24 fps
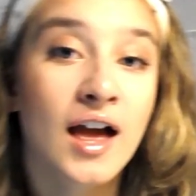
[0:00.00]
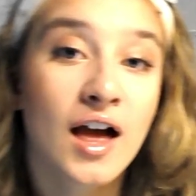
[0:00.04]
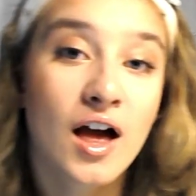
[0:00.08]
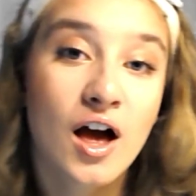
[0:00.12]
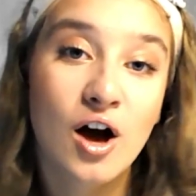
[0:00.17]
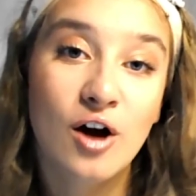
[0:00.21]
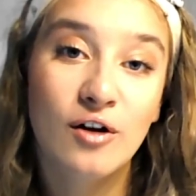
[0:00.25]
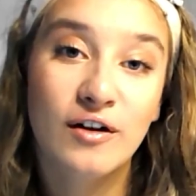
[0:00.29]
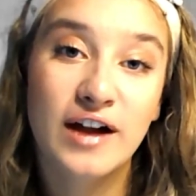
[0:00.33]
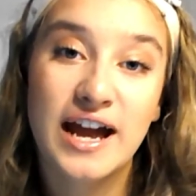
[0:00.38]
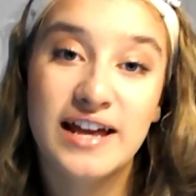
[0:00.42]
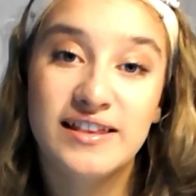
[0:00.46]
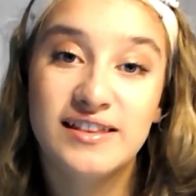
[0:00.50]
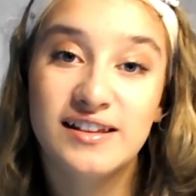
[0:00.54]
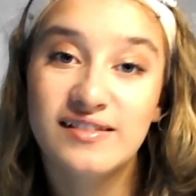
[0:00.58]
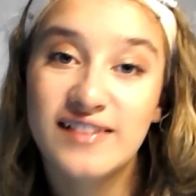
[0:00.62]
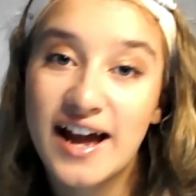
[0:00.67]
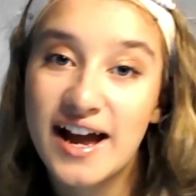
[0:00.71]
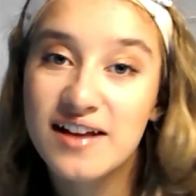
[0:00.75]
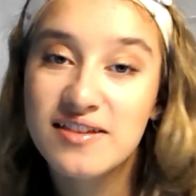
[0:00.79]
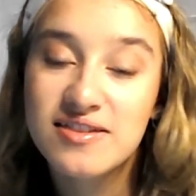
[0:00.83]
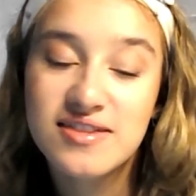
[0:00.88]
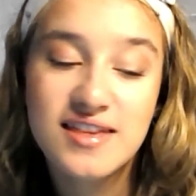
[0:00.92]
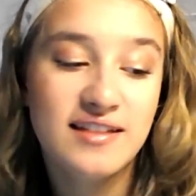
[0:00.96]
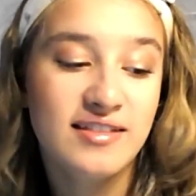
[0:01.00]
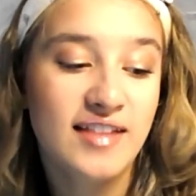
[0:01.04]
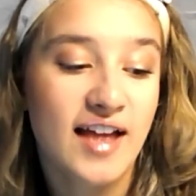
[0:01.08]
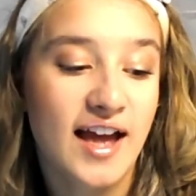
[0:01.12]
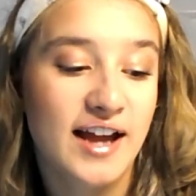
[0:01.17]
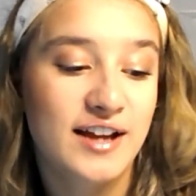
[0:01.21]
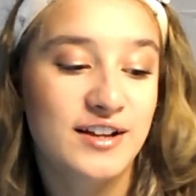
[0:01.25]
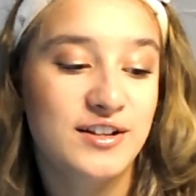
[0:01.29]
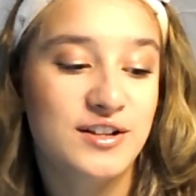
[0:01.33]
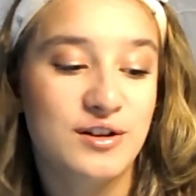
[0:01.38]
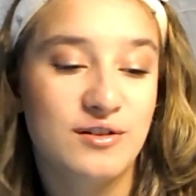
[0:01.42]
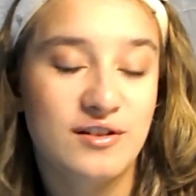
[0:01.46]
Okay, the last thing that
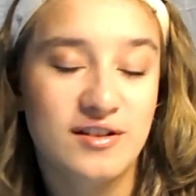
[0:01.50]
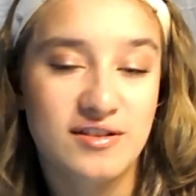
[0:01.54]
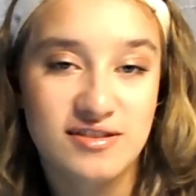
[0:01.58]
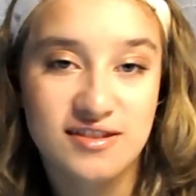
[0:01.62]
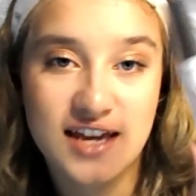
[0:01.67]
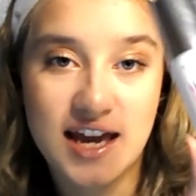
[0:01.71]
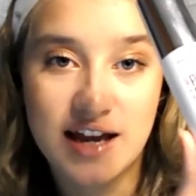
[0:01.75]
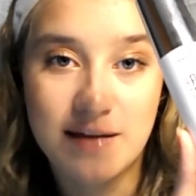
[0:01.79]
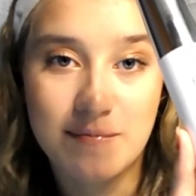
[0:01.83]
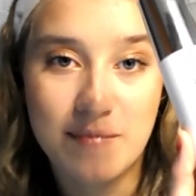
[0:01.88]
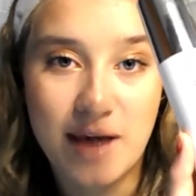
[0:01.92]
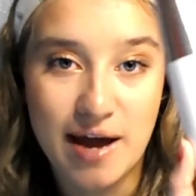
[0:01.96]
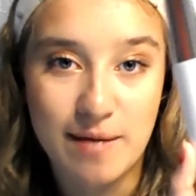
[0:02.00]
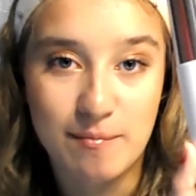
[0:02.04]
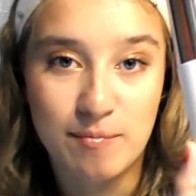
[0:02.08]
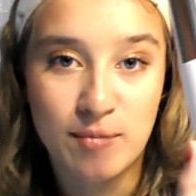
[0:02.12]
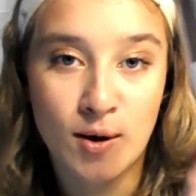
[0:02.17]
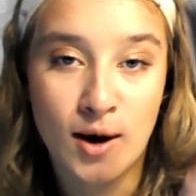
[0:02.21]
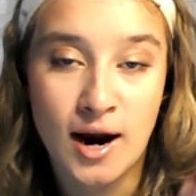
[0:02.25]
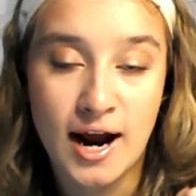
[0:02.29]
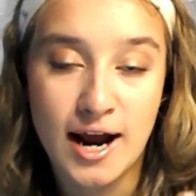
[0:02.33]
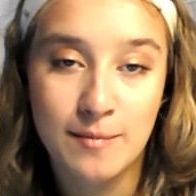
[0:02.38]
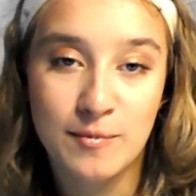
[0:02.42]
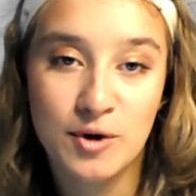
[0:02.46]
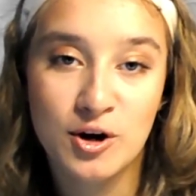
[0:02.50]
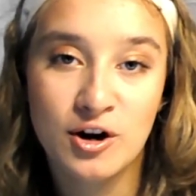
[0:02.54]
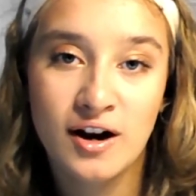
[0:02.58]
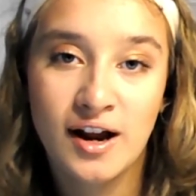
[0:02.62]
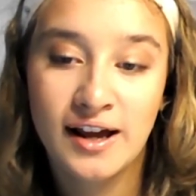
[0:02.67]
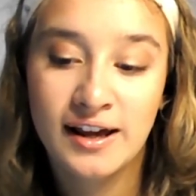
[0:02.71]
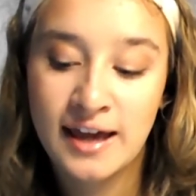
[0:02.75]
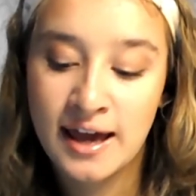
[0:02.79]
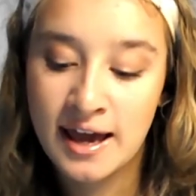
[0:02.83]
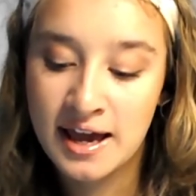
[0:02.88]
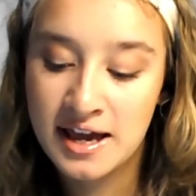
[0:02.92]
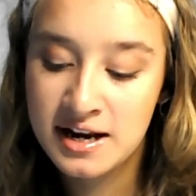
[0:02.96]
I do is take my primer
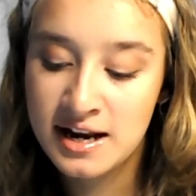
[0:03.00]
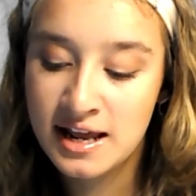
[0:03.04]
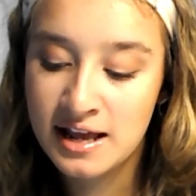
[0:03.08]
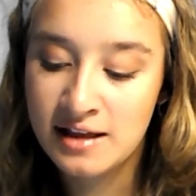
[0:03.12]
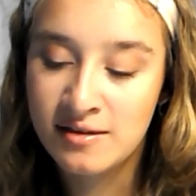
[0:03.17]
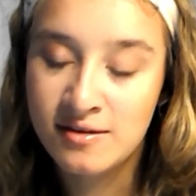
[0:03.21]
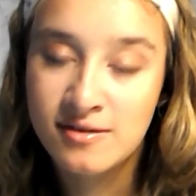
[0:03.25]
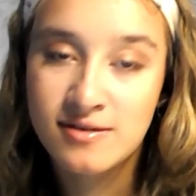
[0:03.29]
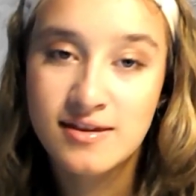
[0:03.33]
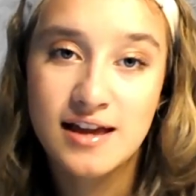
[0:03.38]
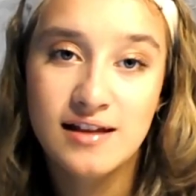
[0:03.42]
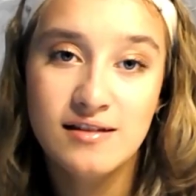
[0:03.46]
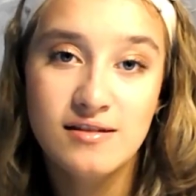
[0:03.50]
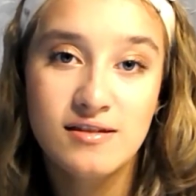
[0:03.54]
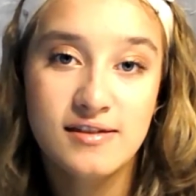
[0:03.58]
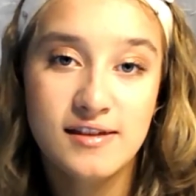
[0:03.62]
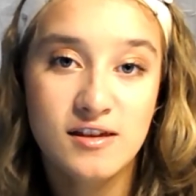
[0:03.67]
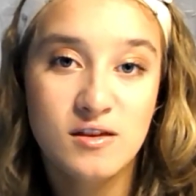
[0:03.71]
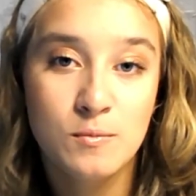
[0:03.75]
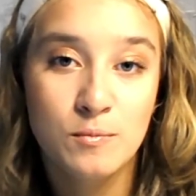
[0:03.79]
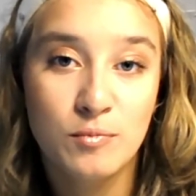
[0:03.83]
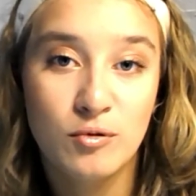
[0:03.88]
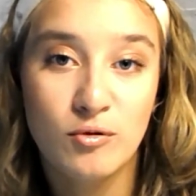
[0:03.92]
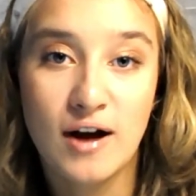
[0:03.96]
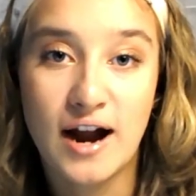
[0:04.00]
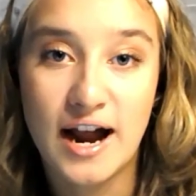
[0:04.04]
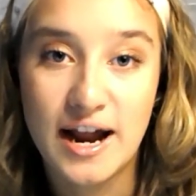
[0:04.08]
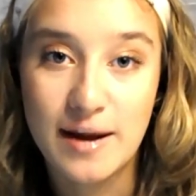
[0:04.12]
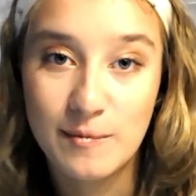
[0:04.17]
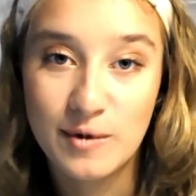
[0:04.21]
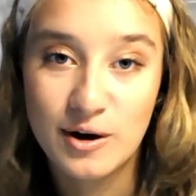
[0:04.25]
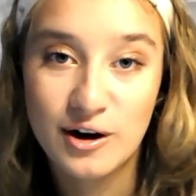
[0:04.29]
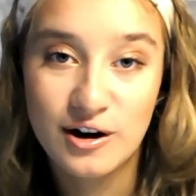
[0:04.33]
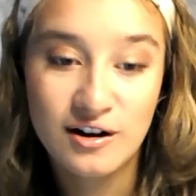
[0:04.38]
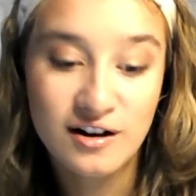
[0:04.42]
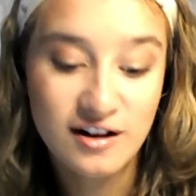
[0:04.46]
again, and since this
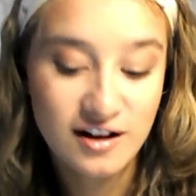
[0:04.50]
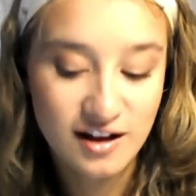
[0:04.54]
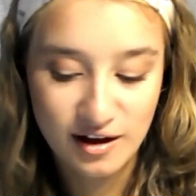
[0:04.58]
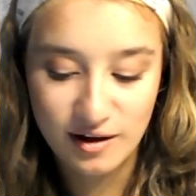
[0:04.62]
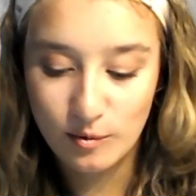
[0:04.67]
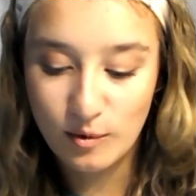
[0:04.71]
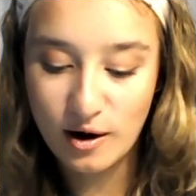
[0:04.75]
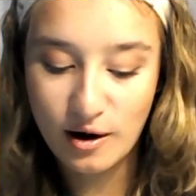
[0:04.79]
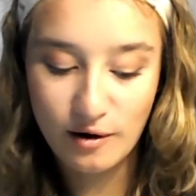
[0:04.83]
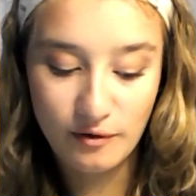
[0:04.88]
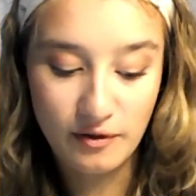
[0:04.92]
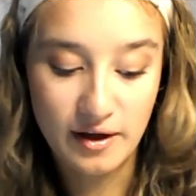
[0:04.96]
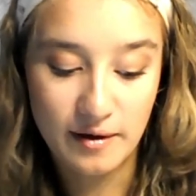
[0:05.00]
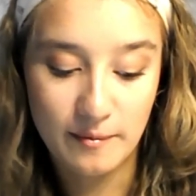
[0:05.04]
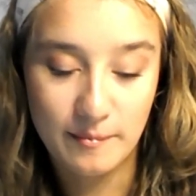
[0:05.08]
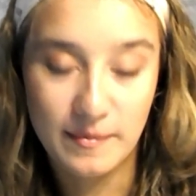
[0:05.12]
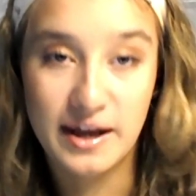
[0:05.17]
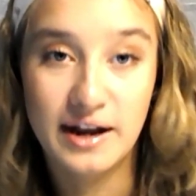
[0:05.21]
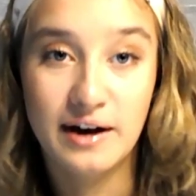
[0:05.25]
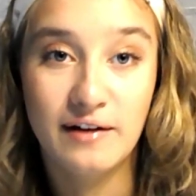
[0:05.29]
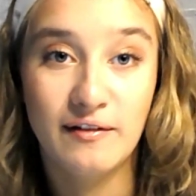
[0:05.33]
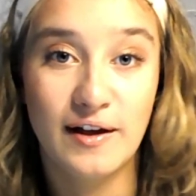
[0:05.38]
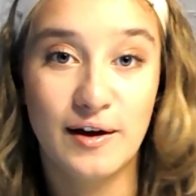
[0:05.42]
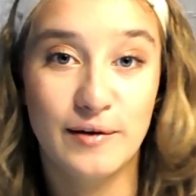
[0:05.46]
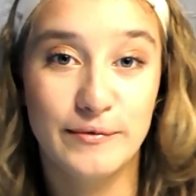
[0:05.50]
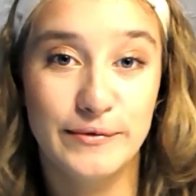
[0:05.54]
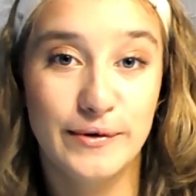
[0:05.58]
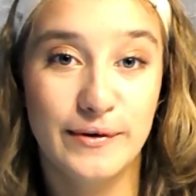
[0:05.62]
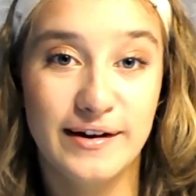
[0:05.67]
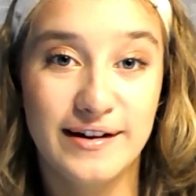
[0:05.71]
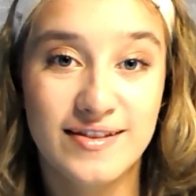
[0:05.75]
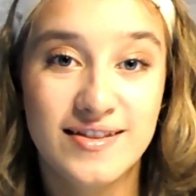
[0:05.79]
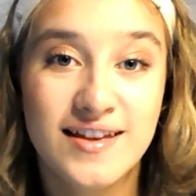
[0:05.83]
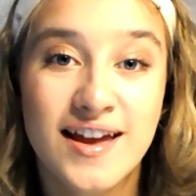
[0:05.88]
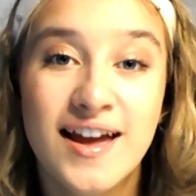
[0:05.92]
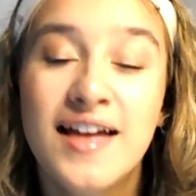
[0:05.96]
primer, wow, that made a lot of
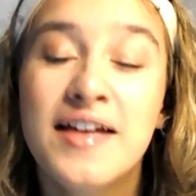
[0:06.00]
noise.